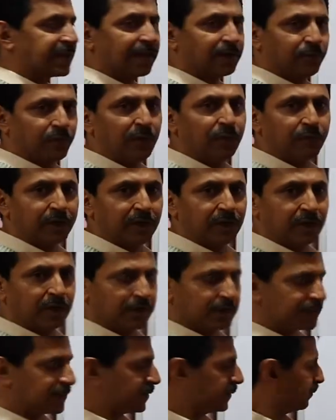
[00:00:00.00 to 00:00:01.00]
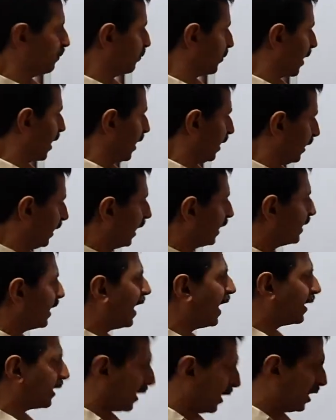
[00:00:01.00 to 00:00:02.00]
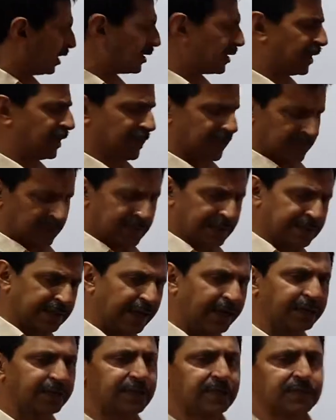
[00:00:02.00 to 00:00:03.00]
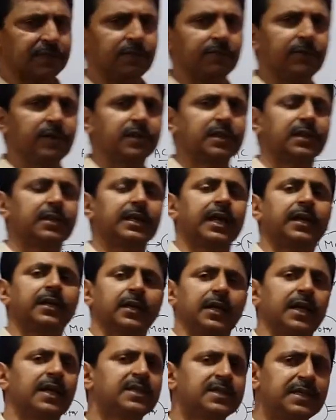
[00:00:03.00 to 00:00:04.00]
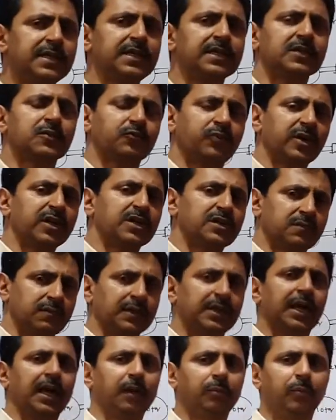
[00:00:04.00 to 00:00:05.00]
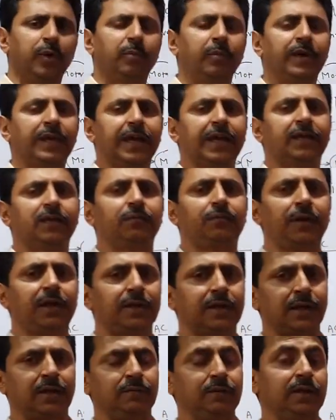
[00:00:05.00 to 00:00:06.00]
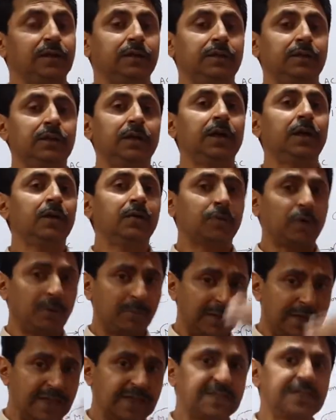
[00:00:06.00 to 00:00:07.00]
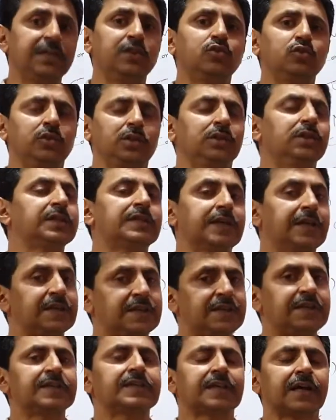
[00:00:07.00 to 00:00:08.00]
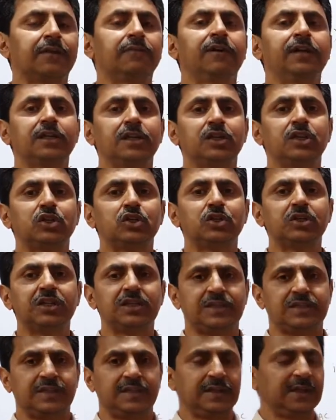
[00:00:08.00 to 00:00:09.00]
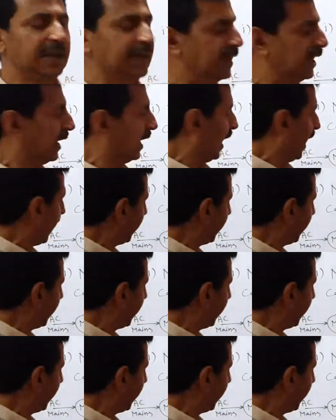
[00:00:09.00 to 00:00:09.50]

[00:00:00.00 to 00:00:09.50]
that inside this inverter, that AC is first with the help of a rectifier converted from AC to this AC is converted into DC. And then with the help of inverter,